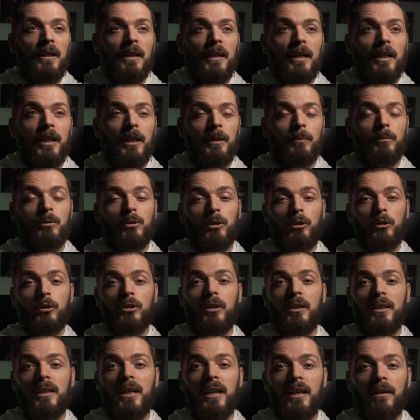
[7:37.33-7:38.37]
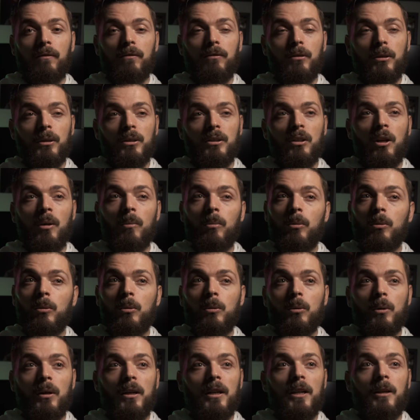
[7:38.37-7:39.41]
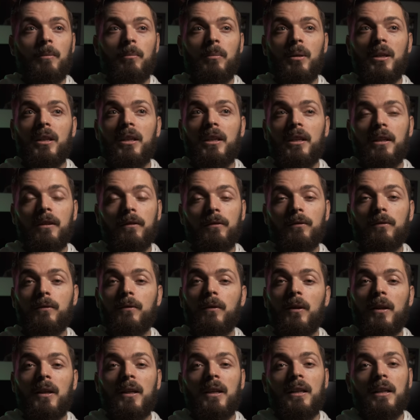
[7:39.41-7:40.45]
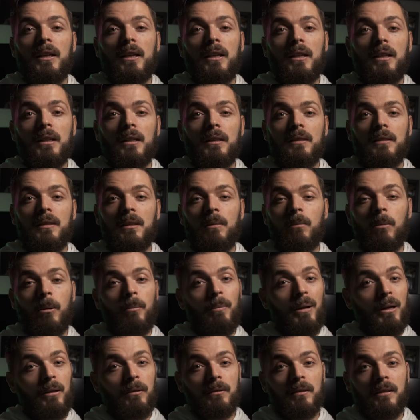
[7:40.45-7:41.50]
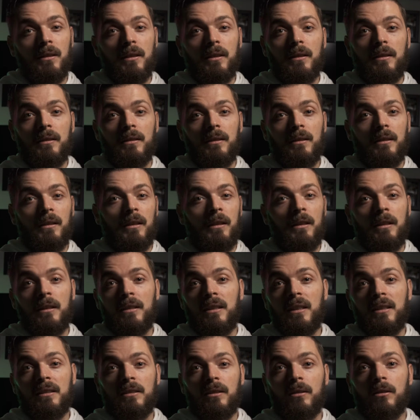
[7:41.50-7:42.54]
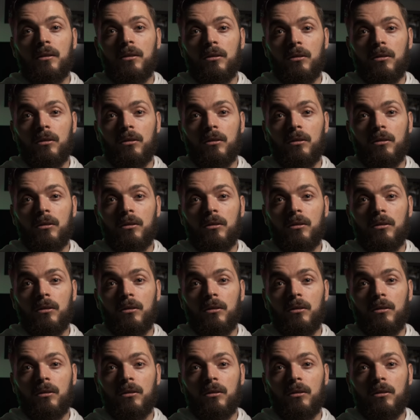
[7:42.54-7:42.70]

So you could get, for example, EF cinema mount lenses.